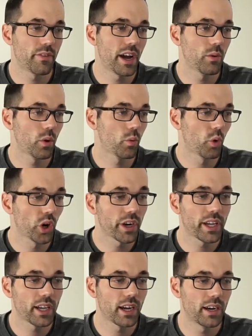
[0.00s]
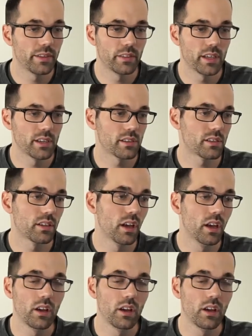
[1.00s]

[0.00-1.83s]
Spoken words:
if I were working on this